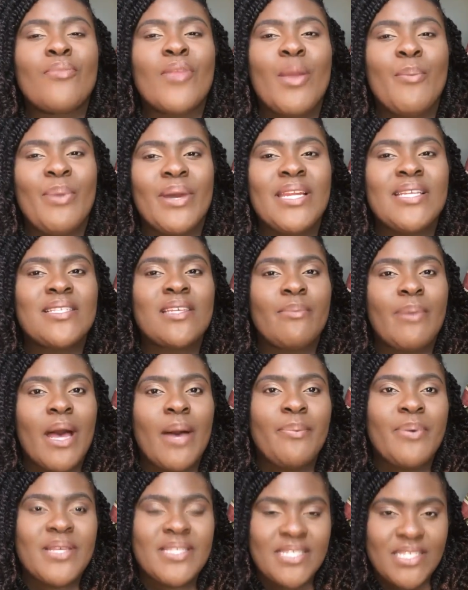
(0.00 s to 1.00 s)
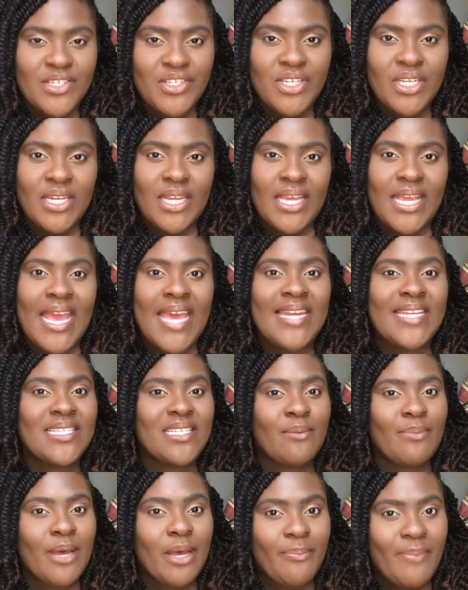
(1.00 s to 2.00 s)
but it's about positioning and it's
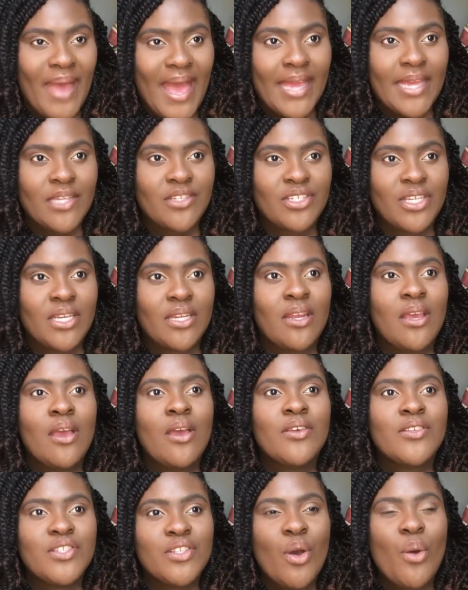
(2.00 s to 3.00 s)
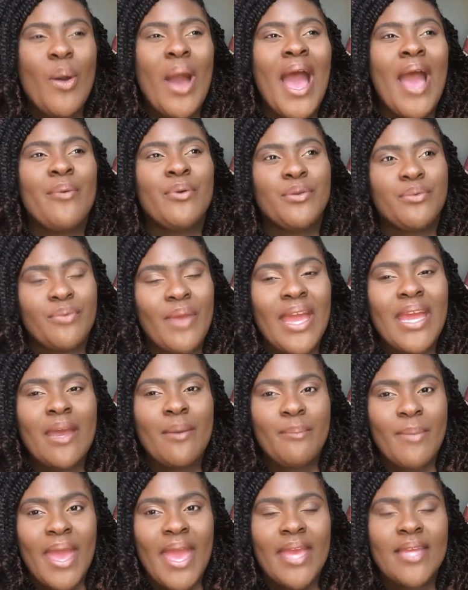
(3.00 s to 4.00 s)
about packaging. So I would
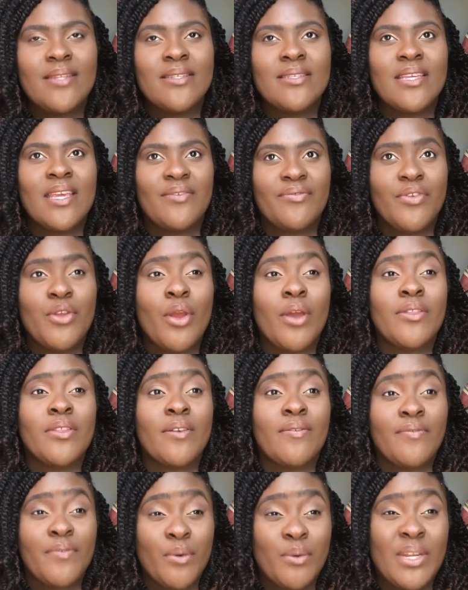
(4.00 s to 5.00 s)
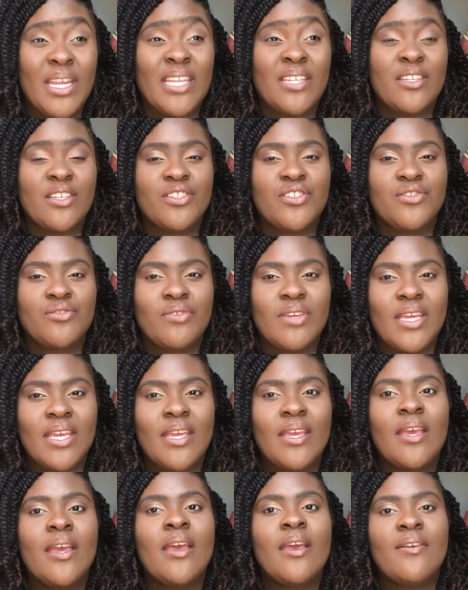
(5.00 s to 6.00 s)
recommend, if you're in the food
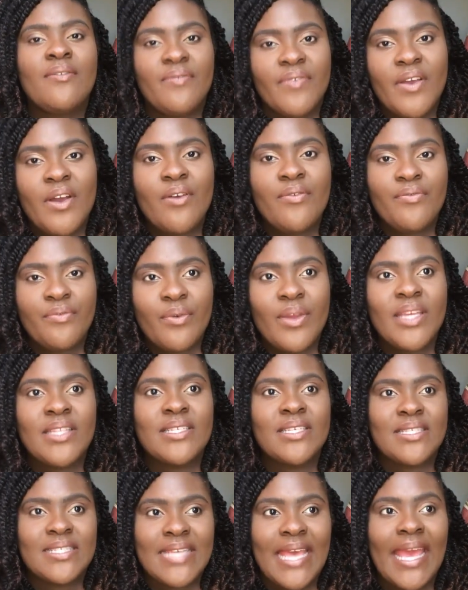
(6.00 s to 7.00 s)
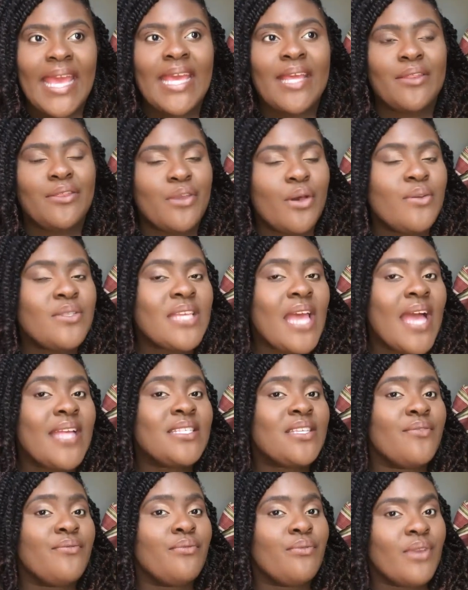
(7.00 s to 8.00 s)
industry, feel free to take those
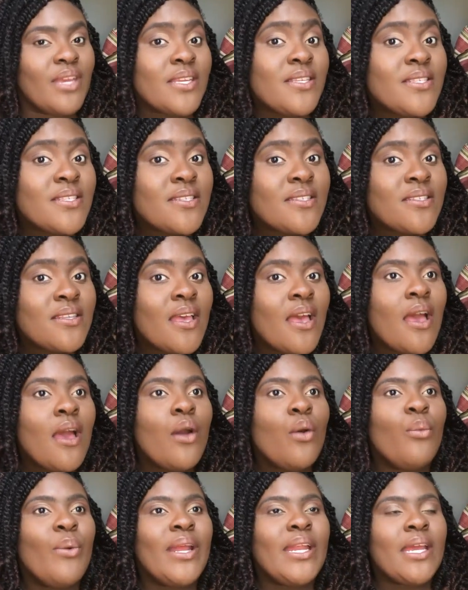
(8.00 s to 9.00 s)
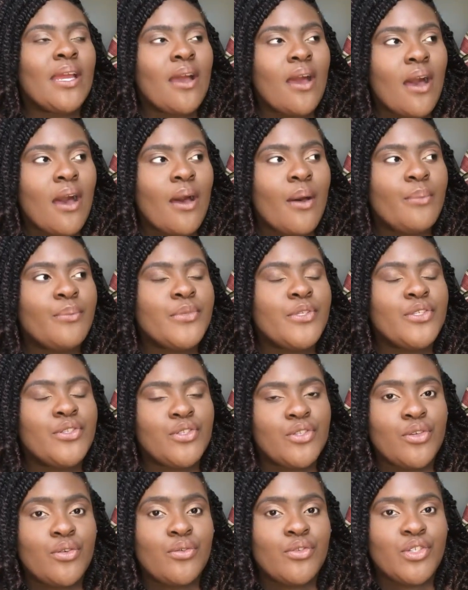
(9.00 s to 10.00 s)
kinds of risks when it comes
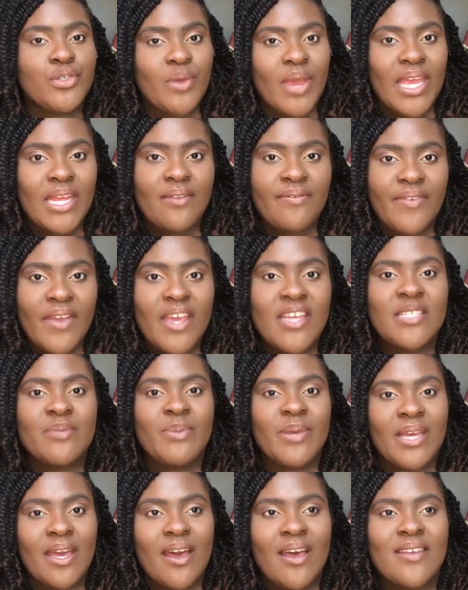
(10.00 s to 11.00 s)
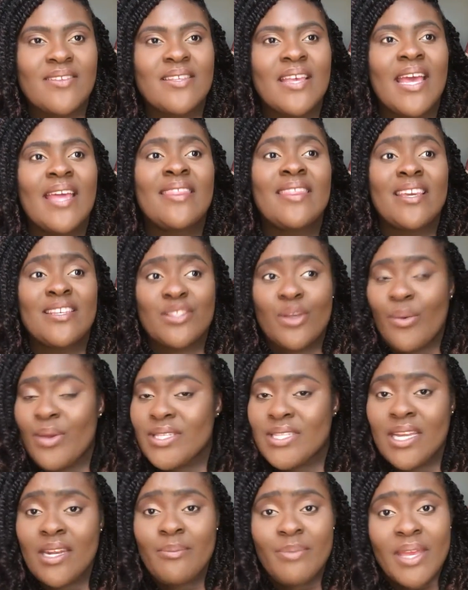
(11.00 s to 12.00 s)
to trade fairs, because there's
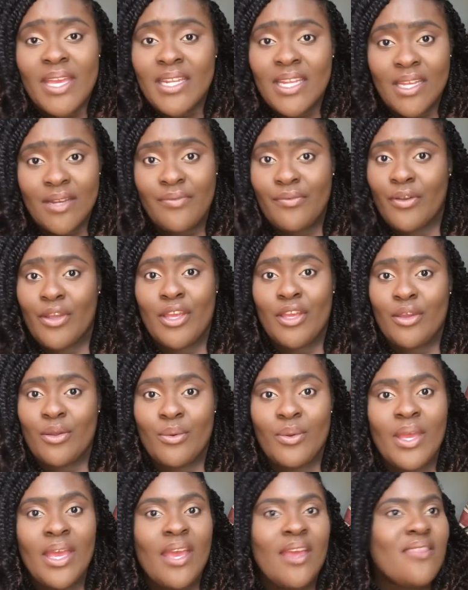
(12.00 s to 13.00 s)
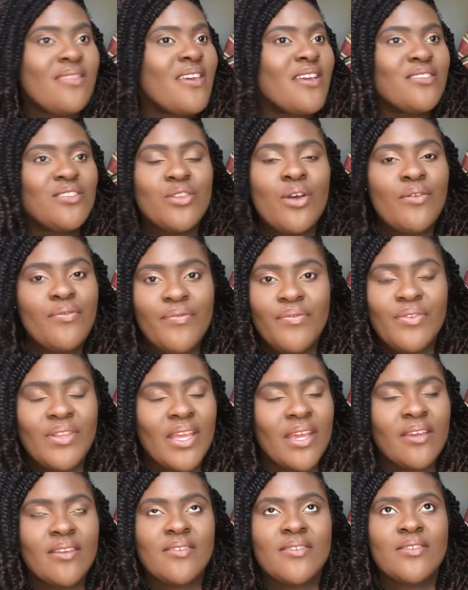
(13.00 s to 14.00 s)
always going to be a need for you. There's
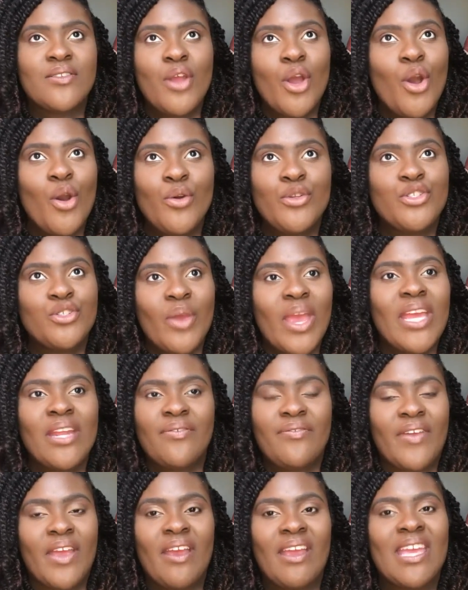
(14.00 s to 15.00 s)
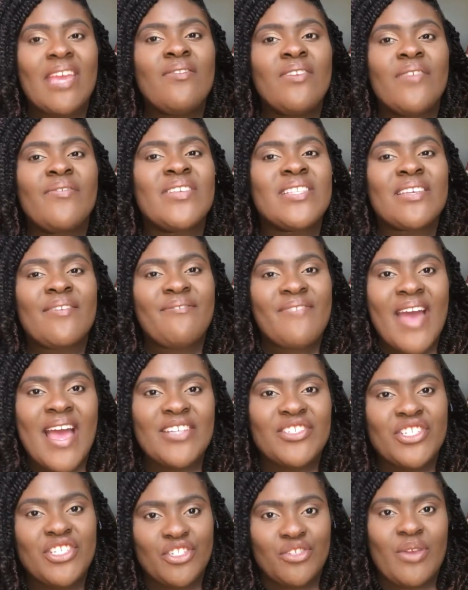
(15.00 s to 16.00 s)
no trade fair, even if it's a
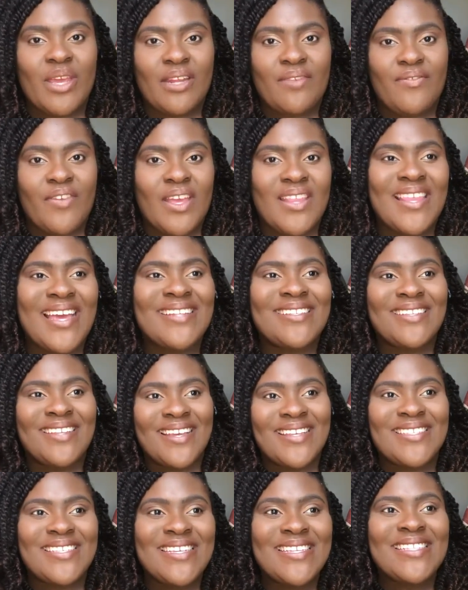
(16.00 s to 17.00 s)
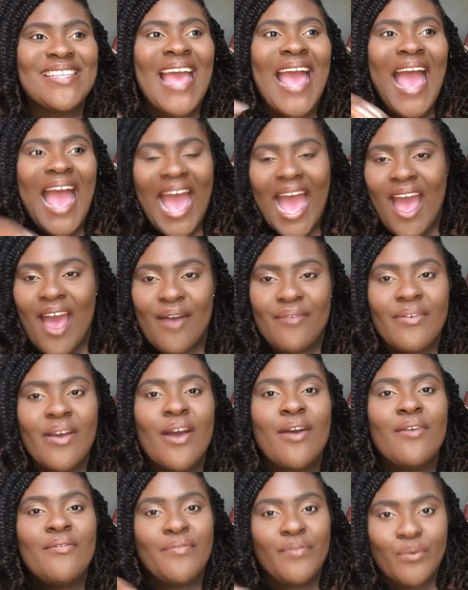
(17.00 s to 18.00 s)
fashion trade fair, that doesn't have
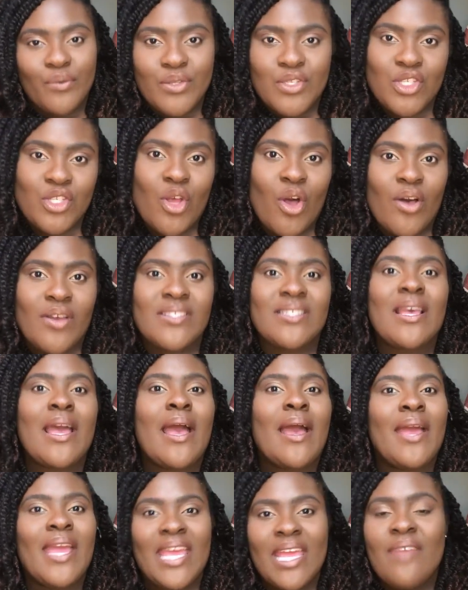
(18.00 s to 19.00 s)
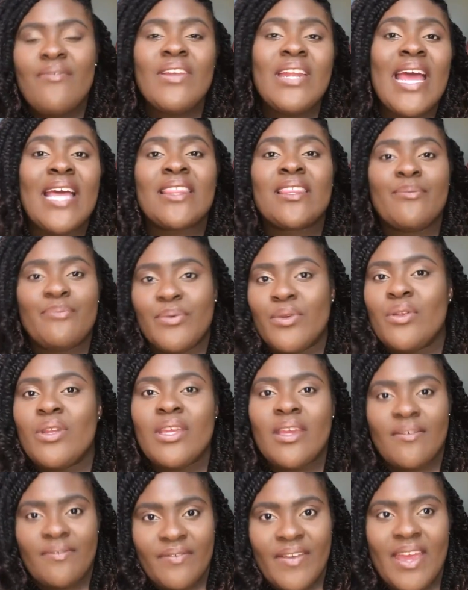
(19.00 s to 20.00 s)
food stalls. Even at the beauty
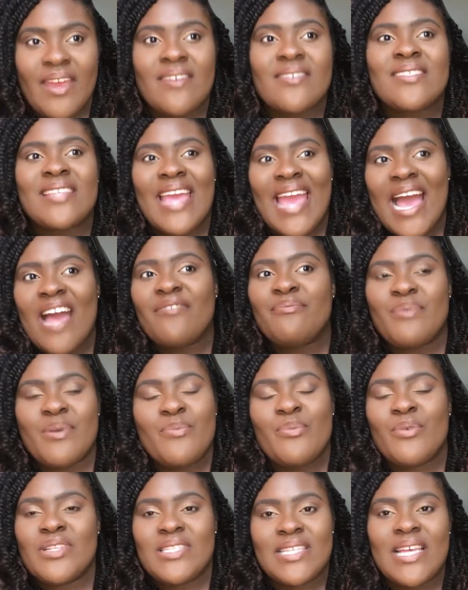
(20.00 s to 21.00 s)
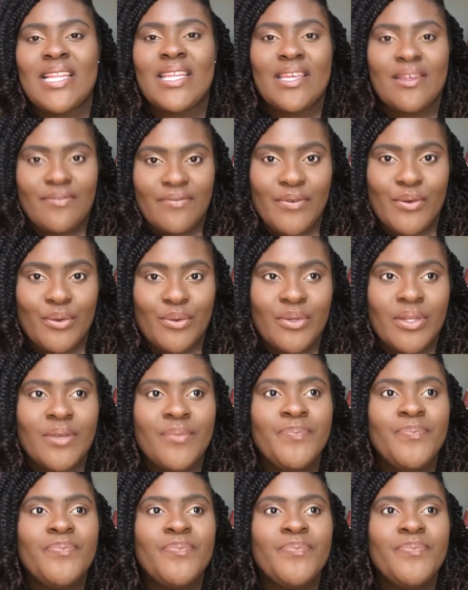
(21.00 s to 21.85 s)
affairs, they have people selling food.